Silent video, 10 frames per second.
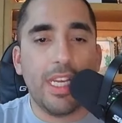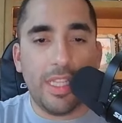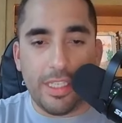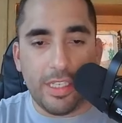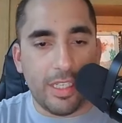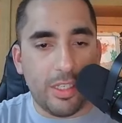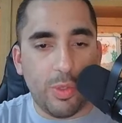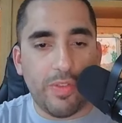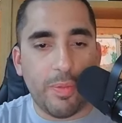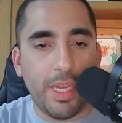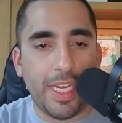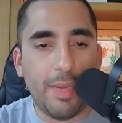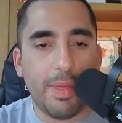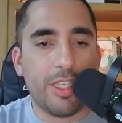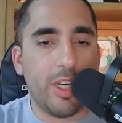This is a tweet from Nick
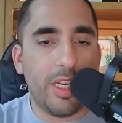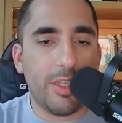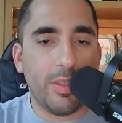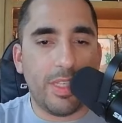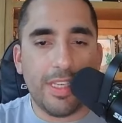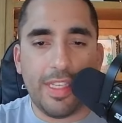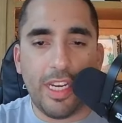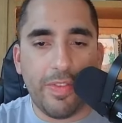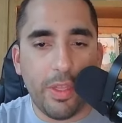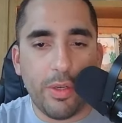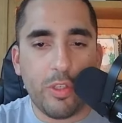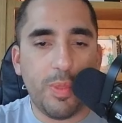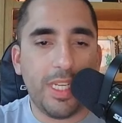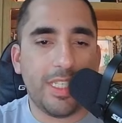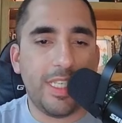Eatman. Jerry Jones says the NFL owners
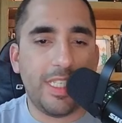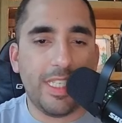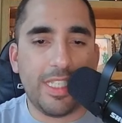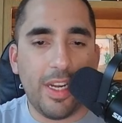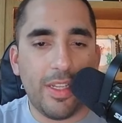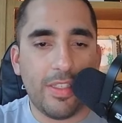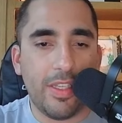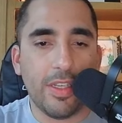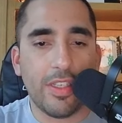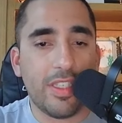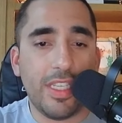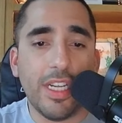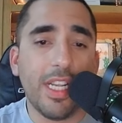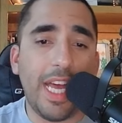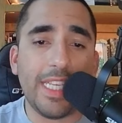meetings, he sees Terrence Steele
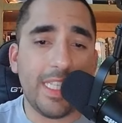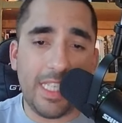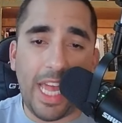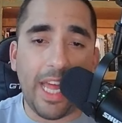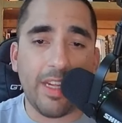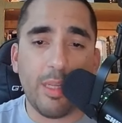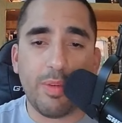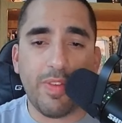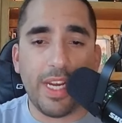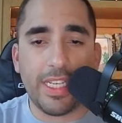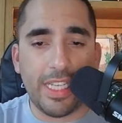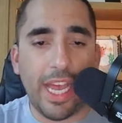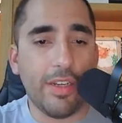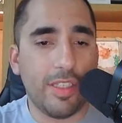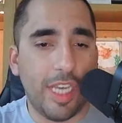still as a tackle and providing
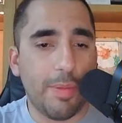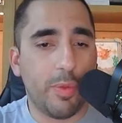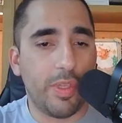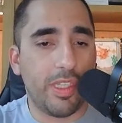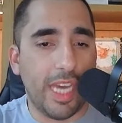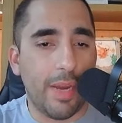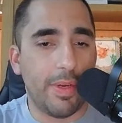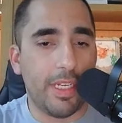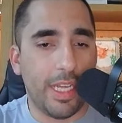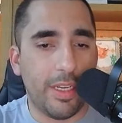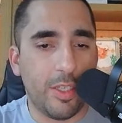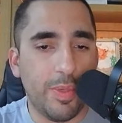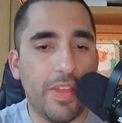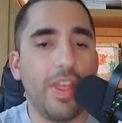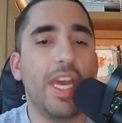tackle depth with Tyron and Tyler
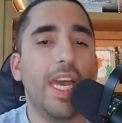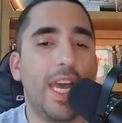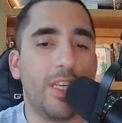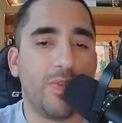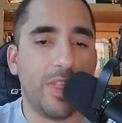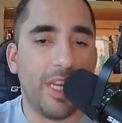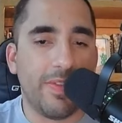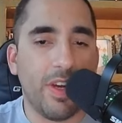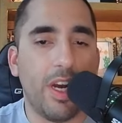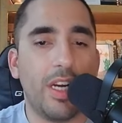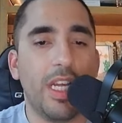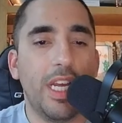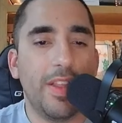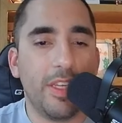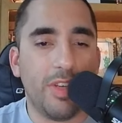Smith. As for left guard,
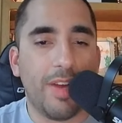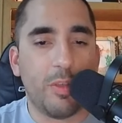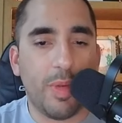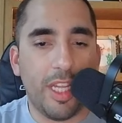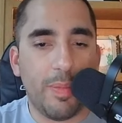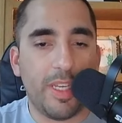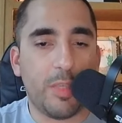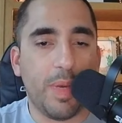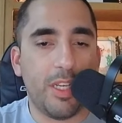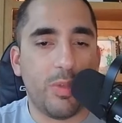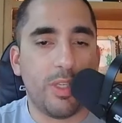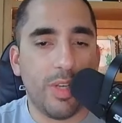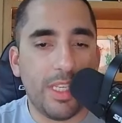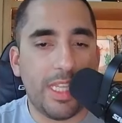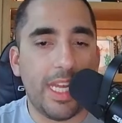the draft is probably the best spot to
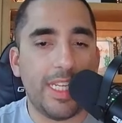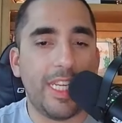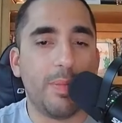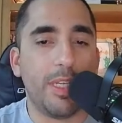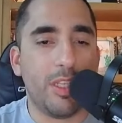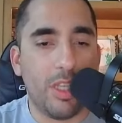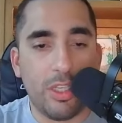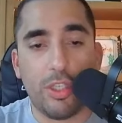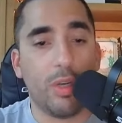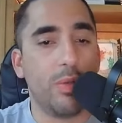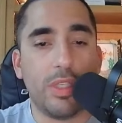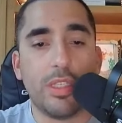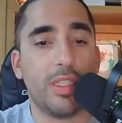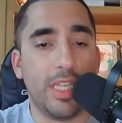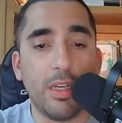address that need, but the
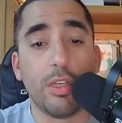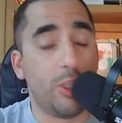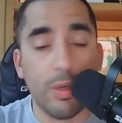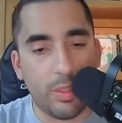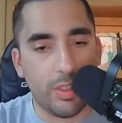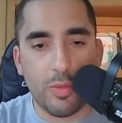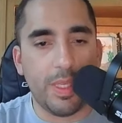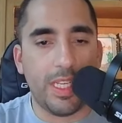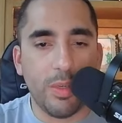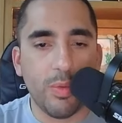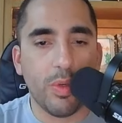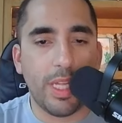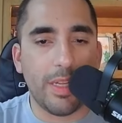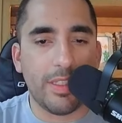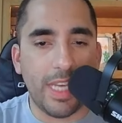Joneses didn't, or Jones, excuse me, didn't rule
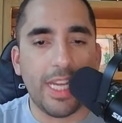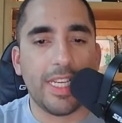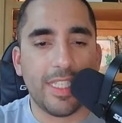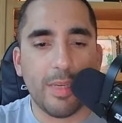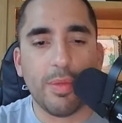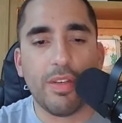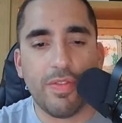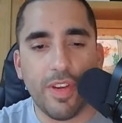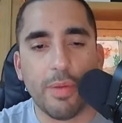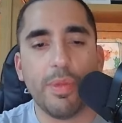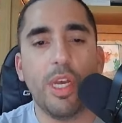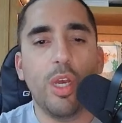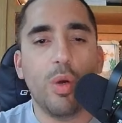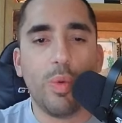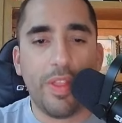out signing someone from
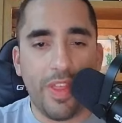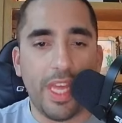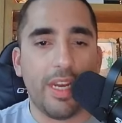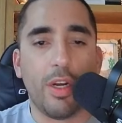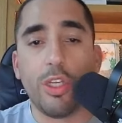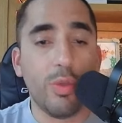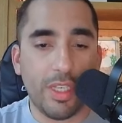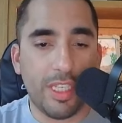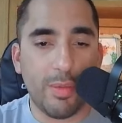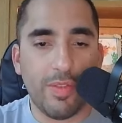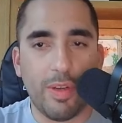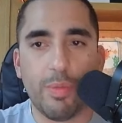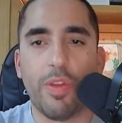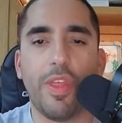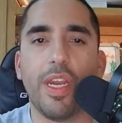within or using someone from
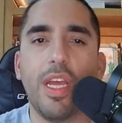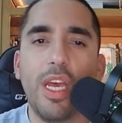within.